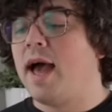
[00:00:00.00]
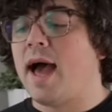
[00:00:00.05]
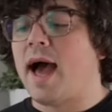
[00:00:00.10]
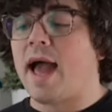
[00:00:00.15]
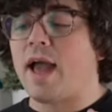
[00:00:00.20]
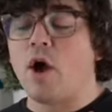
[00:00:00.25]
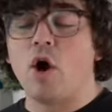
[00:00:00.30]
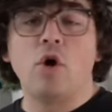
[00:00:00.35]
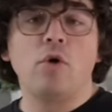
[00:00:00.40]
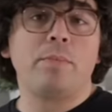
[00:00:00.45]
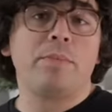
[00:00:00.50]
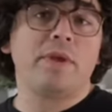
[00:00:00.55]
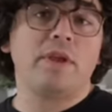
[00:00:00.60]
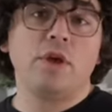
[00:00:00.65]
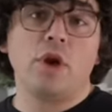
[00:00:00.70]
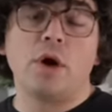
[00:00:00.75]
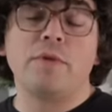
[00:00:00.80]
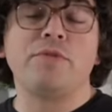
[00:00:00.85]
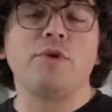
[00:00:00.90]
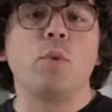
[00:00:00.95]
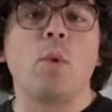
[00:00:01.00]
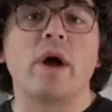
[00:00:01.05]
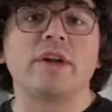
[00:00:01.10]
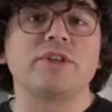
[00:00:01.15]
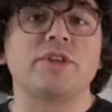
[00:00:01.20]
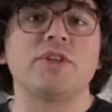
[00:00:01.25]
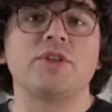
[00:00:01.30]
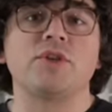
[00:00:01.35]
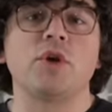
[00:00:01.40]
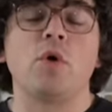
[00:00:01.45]
I hope, you know, if you
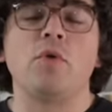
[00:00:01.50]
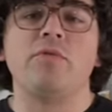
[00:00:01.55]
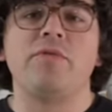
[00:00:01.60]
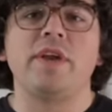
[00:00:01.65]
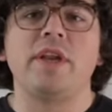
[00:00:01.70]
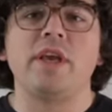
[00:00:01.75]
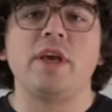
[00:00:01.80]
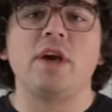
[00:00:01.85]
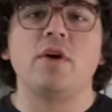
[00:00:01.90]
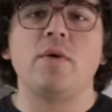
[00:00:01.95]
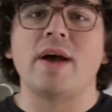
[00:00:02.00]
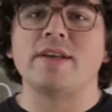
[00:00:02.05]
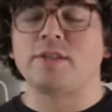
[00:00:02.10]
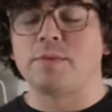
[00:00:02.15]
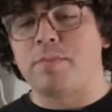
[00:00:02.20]
watch this whole video as